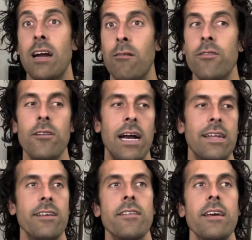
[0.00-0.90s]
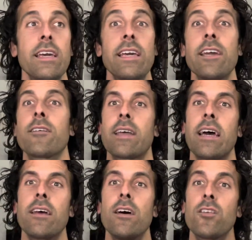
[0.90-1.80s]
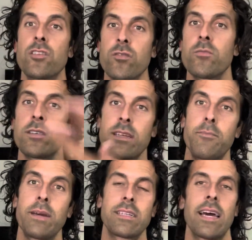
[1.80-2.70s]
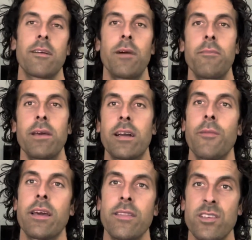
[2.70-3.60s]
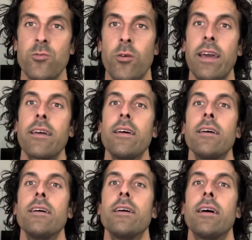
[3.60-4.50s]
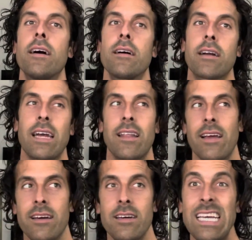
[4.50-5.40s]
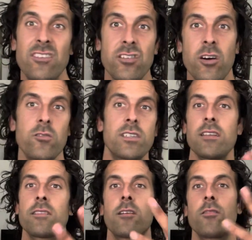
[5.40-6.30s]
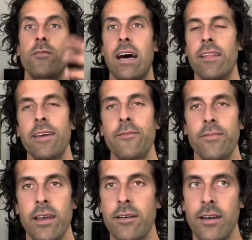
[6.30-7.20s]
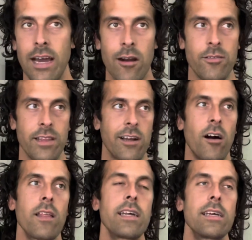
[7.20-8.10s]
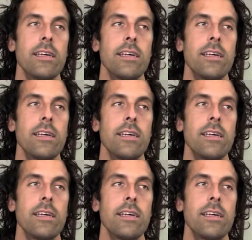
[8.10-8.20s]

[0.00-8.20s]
However, I did hear that there's rumors that big tech might be coming this way, uh, kind of like a East Coast Silicon Valley, uh, however they call it